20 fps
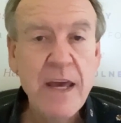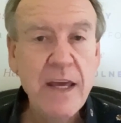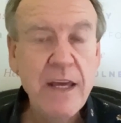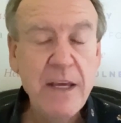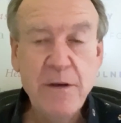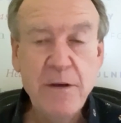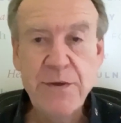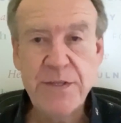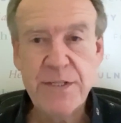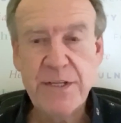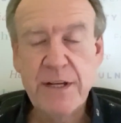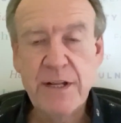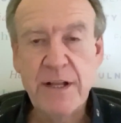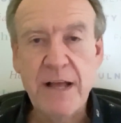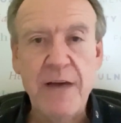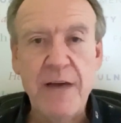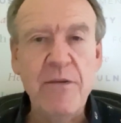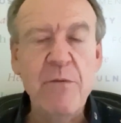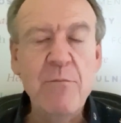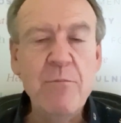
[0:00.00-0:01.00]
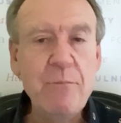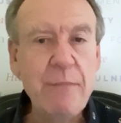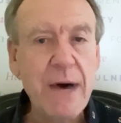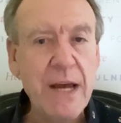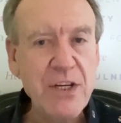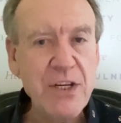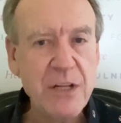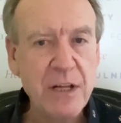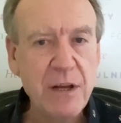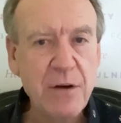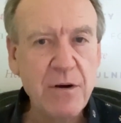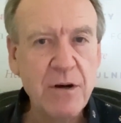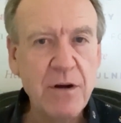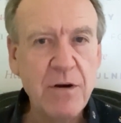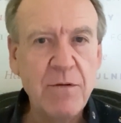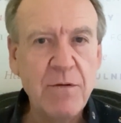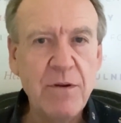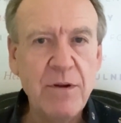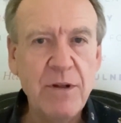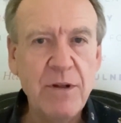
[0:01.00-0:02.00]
you still have a much lower